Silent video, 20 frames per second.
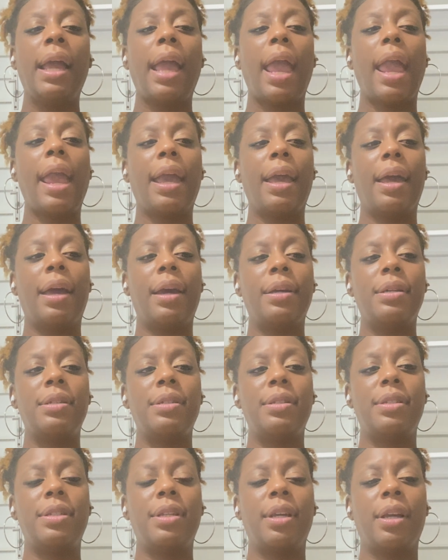
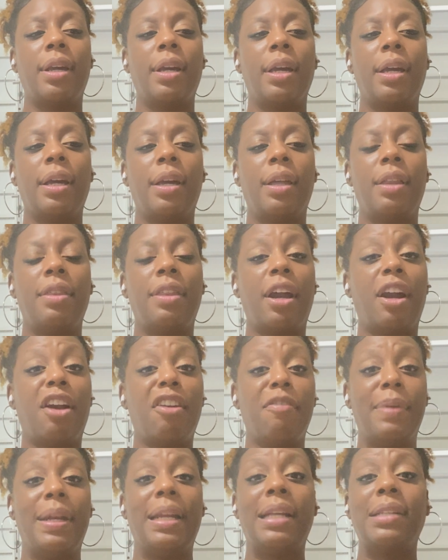And there
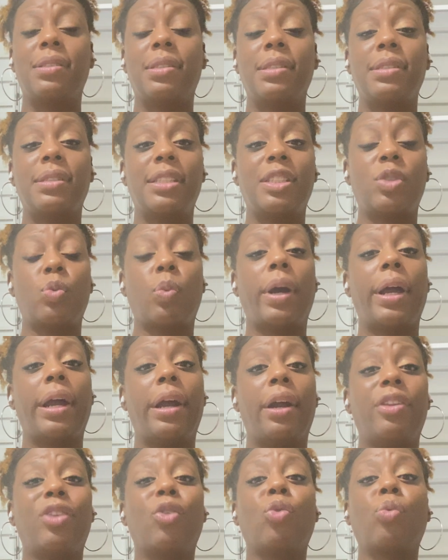have been instances
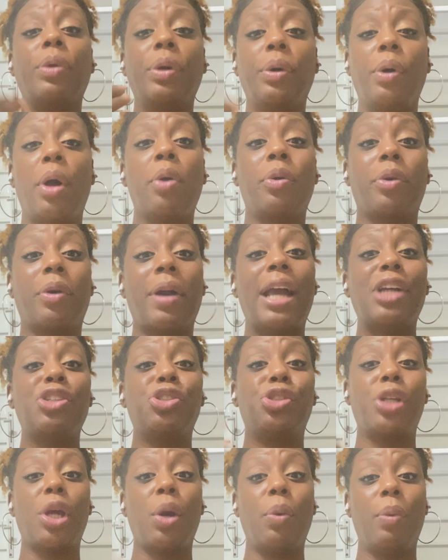where the real owner has
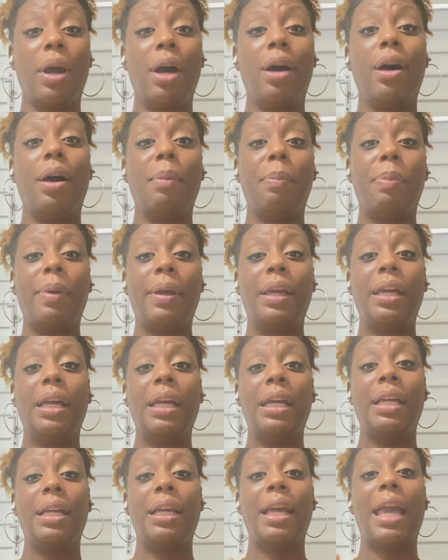shown up
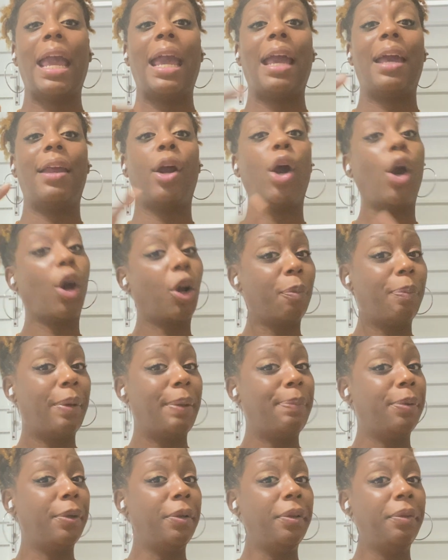and hurt
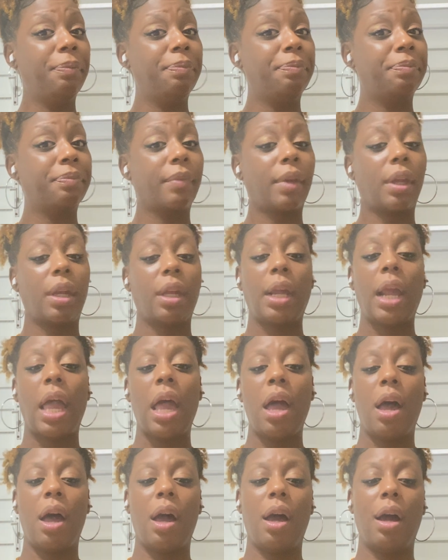people,
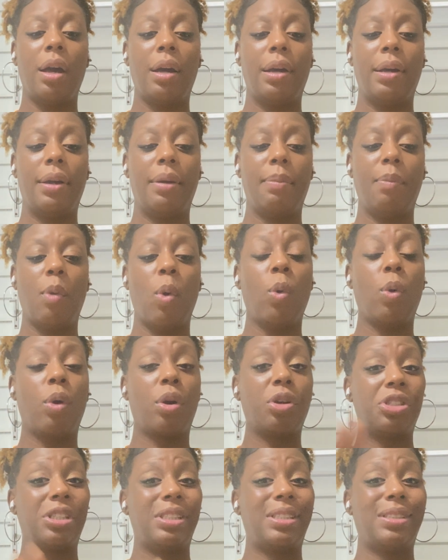
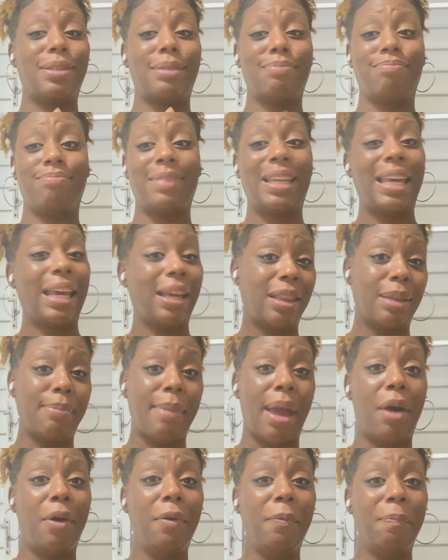or just kick them
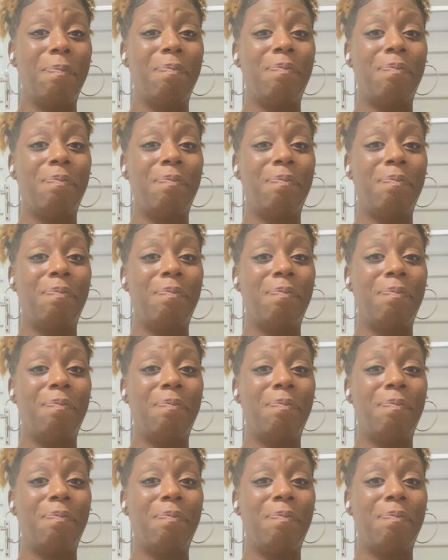out.